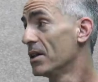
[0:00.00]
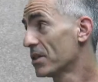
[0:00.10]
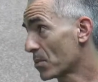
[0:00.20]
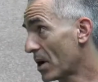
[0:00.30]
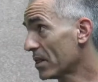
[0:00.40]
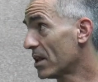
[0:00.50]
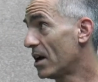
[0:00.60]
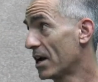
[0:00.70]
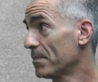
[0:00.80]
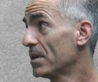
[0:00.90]
The red
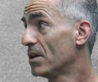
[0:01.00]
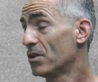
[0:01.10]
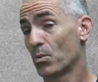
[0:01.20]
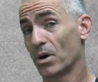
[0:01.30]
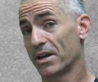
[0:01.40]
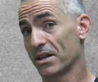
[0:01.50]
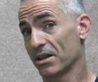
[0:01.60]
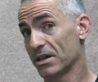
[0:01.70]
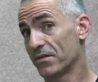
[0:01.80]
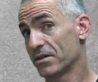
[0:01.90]
line, the one that
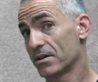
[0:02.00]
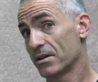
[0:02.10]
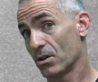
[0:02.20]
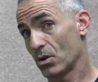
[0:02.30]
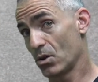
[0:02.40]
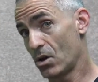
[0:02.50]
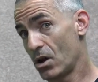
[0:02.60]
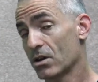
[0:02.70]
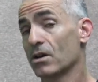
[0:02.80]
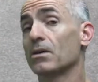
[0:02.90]
lived
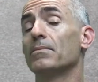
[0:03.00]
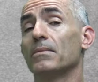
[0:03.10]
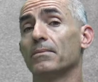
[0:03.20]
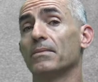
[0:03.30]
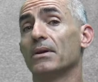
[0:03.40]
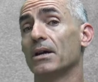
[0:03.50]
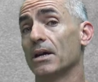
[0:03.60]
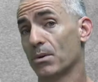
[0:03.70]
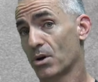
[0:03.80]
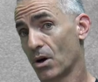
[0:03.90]
longer
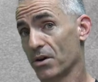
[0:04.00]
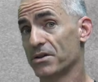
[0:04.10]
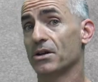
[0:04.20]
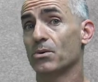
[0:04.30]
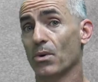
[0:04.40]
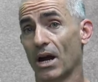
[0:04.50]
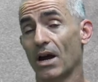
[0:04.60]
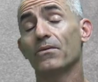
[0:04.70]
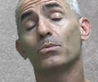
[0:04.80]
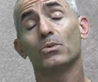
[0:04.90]
in regards to the
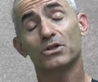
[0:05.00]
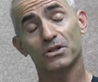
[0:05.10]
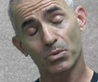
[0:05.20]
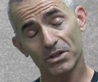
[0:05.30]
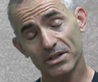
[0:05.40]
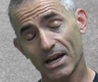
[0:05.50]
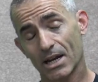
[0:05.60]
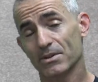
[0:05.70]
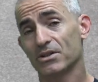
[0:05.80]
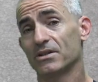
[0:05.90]
graph, which was an
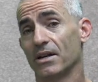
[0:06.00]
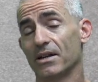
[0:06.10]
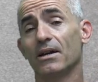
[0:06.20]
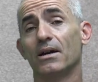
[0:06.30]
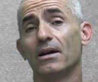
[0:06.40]
animal study,